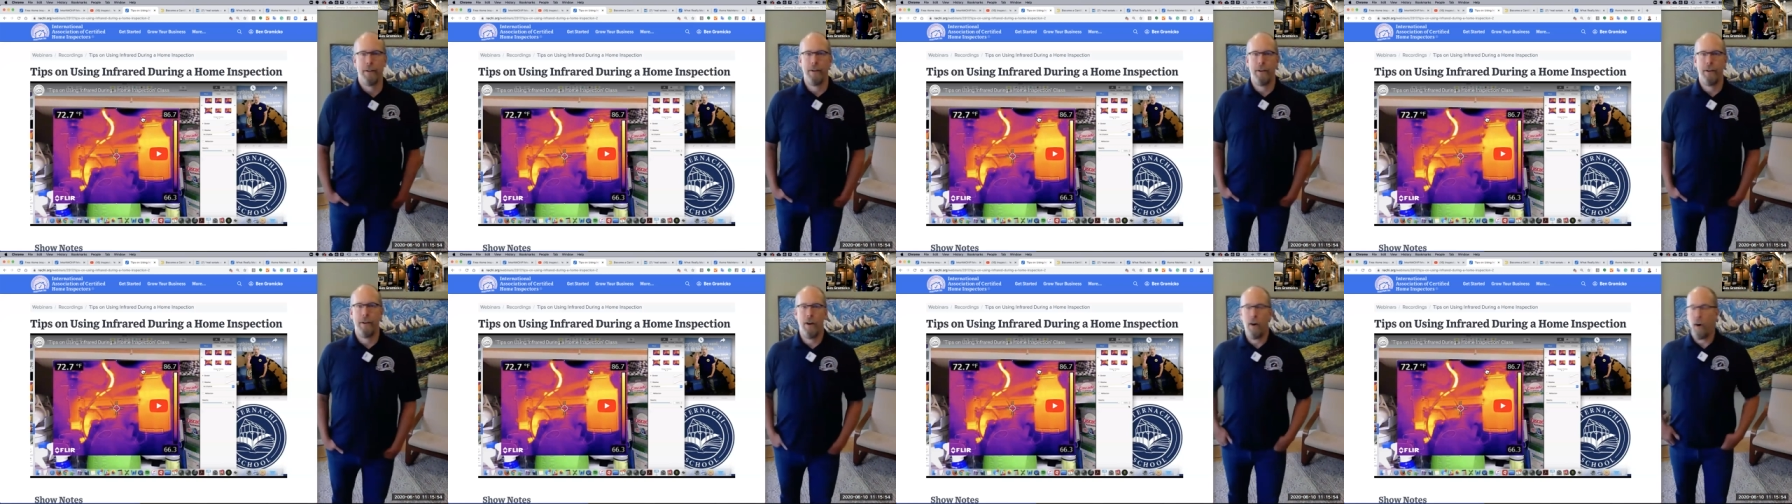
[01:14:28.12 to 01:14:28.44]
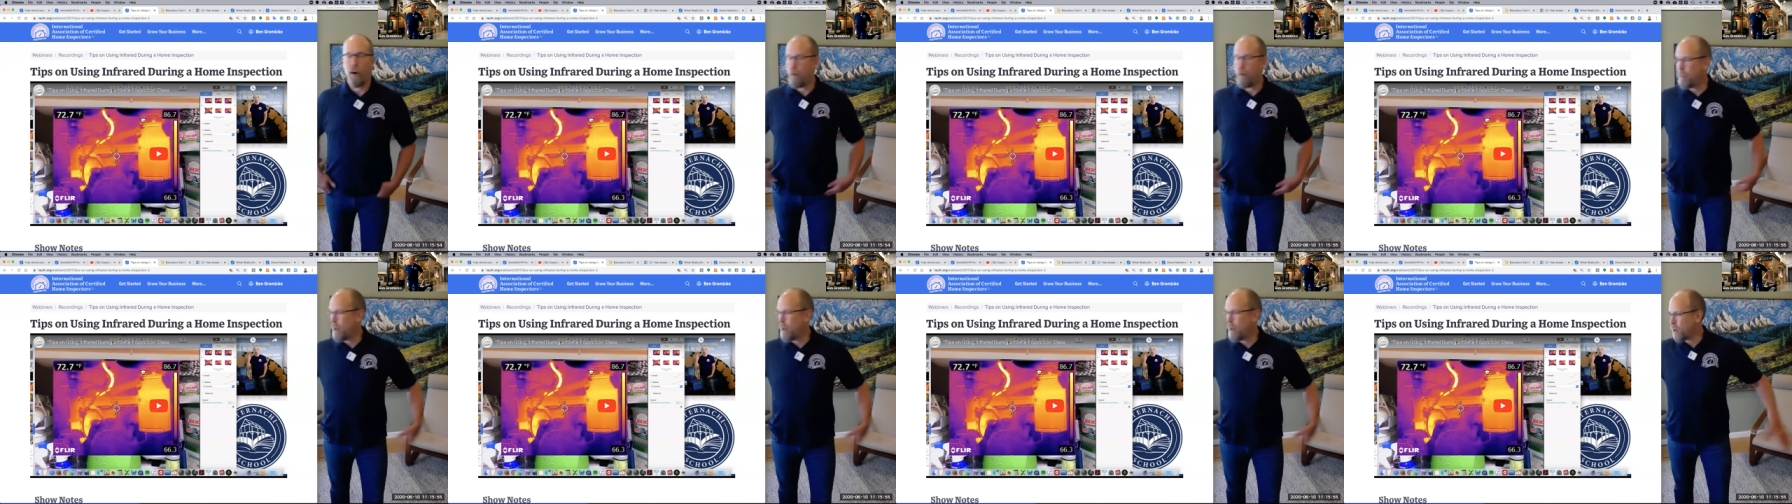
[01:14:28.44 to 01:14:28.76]
All
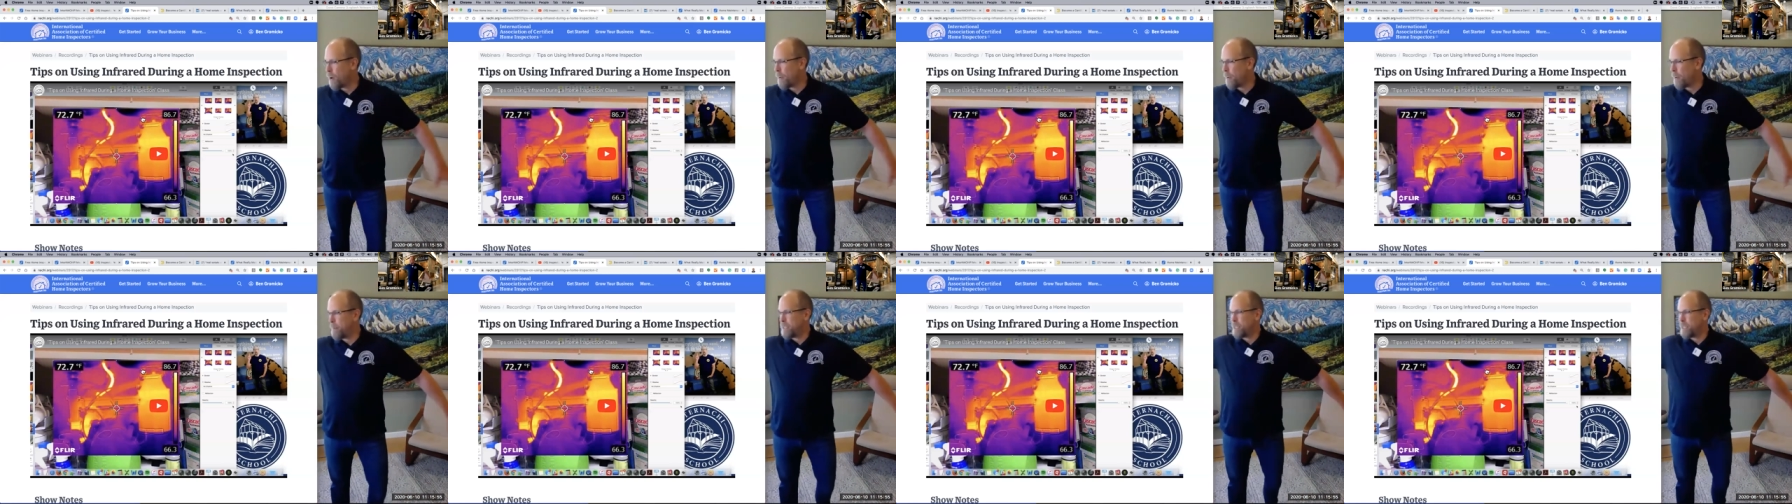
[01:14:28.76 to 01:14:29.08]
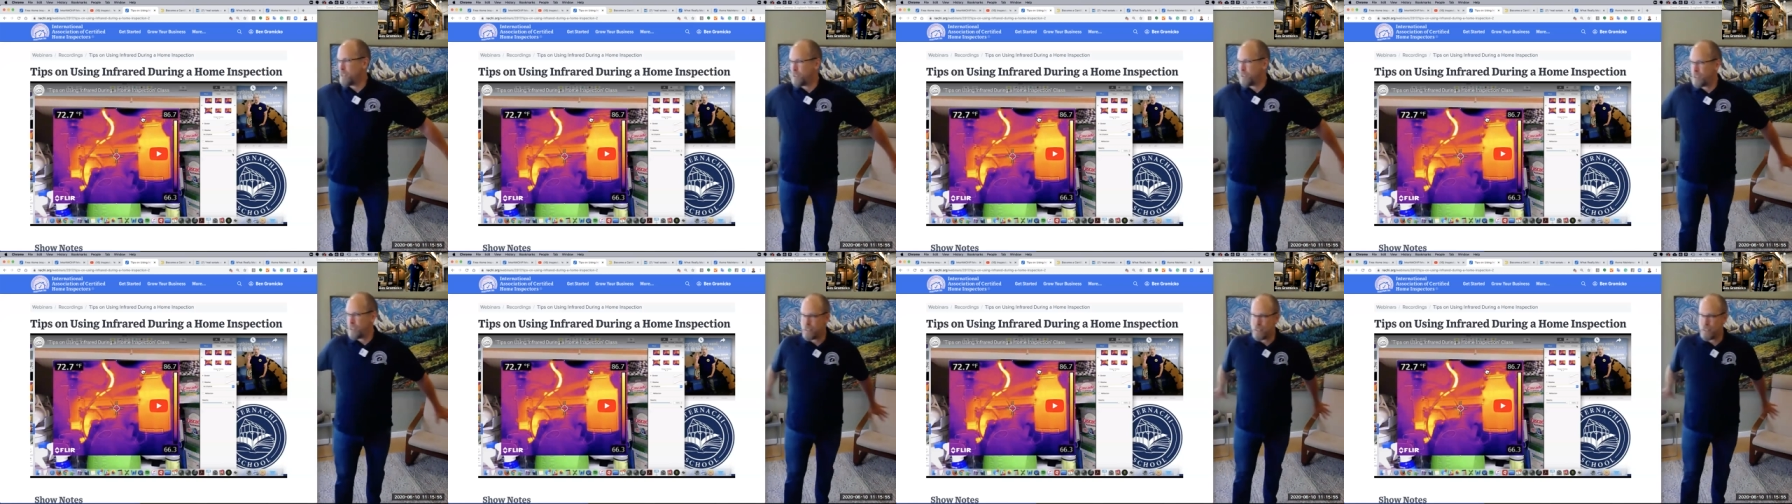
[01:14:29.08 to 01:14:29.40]
my
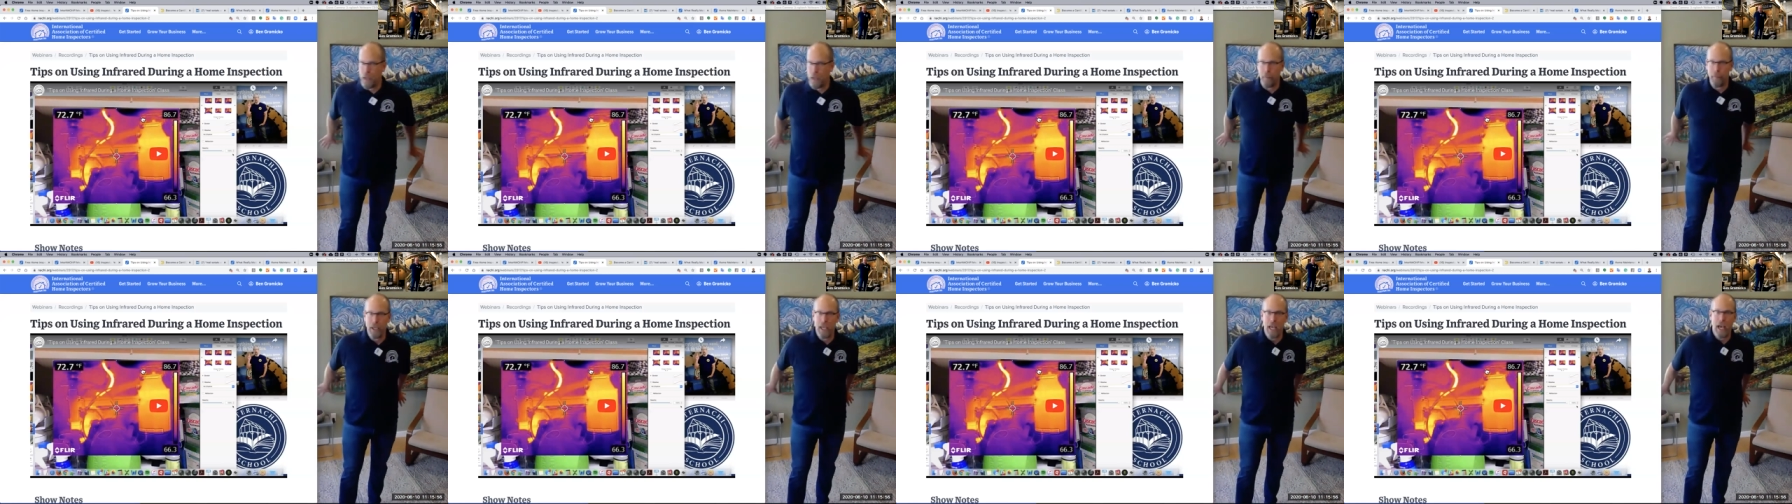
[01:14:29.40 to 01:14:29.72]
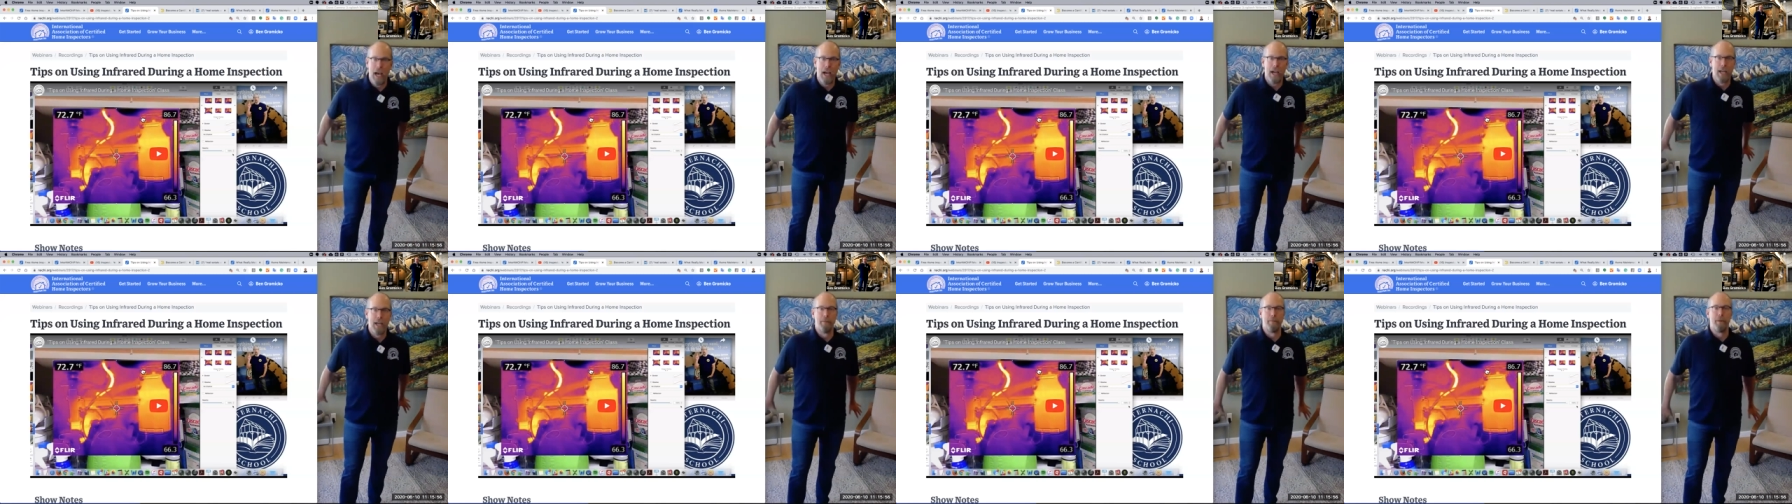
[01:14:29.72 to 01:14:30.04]
competition is now
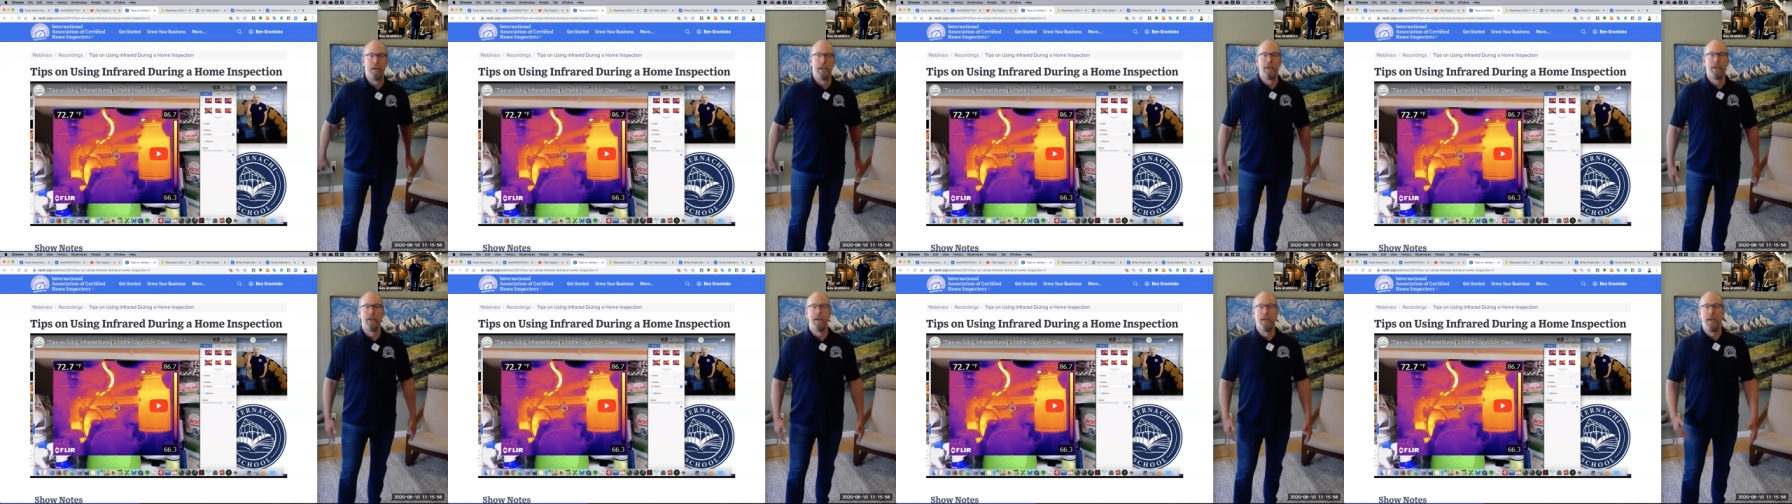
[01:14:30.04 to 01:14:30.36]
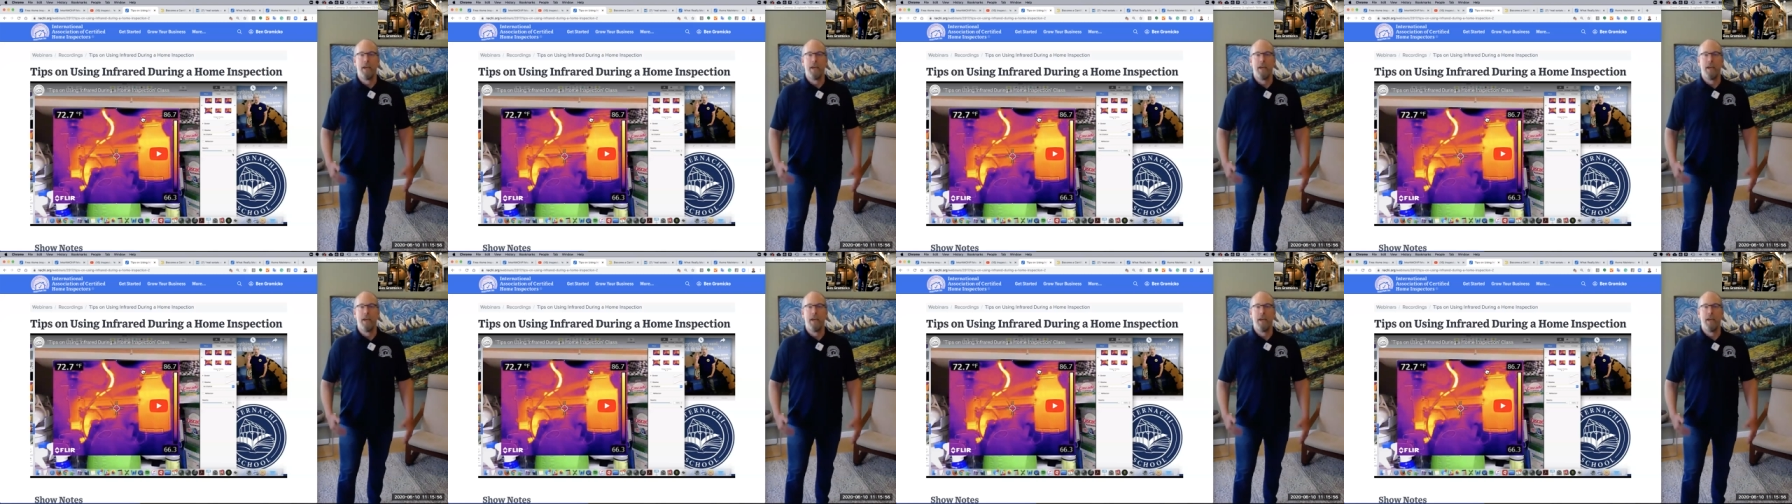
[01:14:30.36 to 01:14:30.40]
behind me.